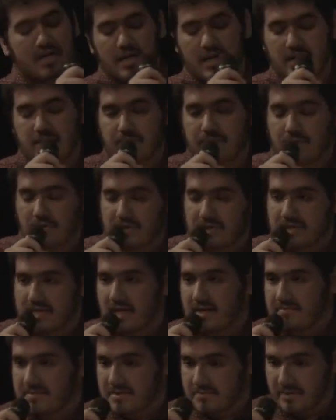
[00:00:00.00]
an important
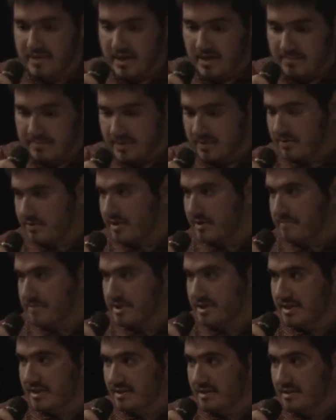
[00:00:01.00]
time to bring up
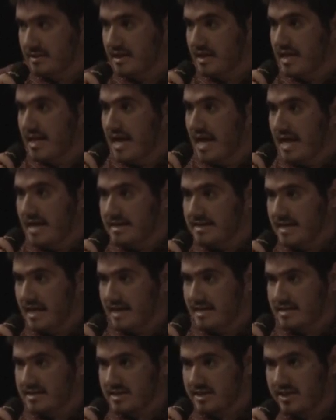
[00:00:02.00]
encryption and data
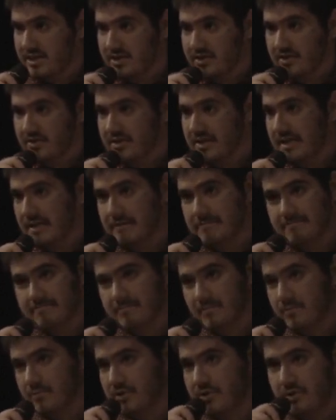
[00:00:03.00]
security.
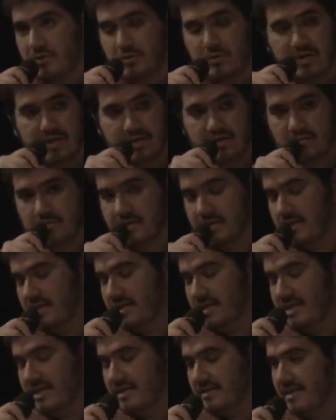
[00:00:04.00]
Real quick, we're going
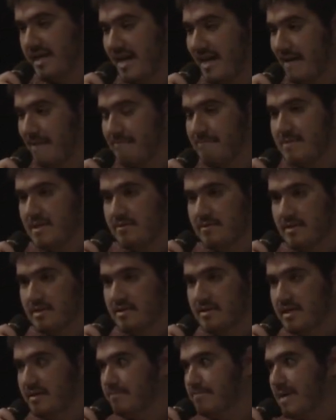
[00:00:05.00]
to need that. We're going
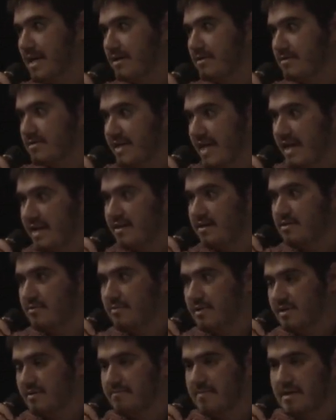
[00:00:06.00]
to need better data to
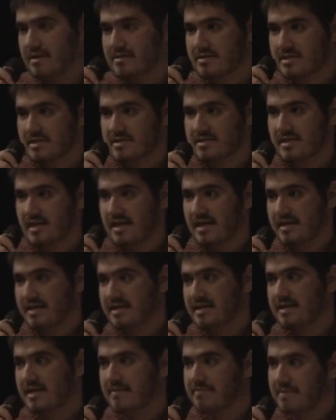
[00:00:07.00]
run a better
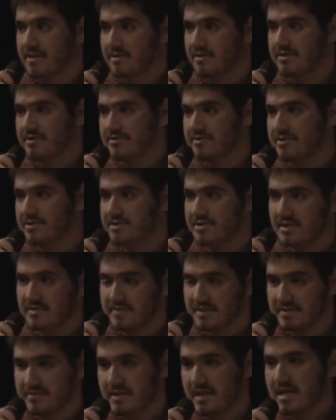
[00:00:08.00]
society and better usage of
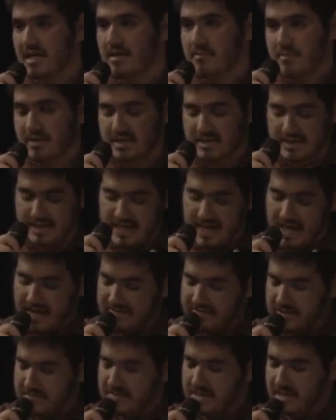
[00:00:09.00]
it, but it's going to have
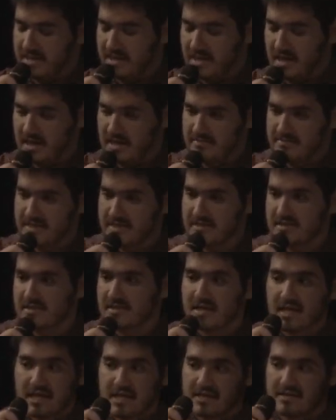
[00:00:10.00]
to be anonymous.
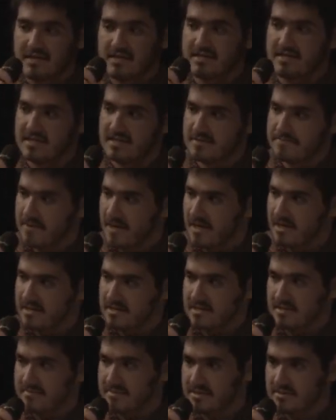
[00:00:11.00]
This is
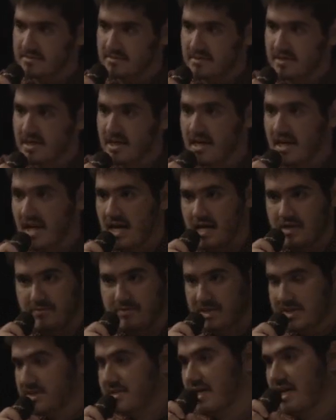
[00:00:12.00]
possible. We
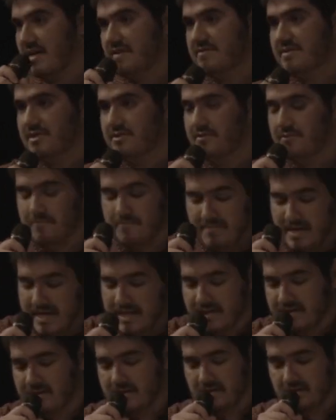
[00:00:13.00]
just have to make
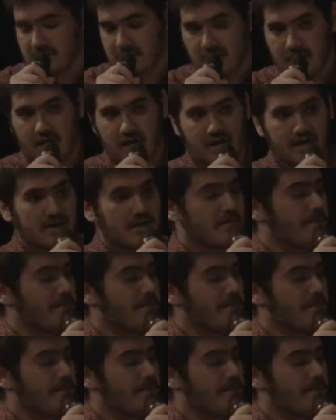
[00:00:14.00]
it the law.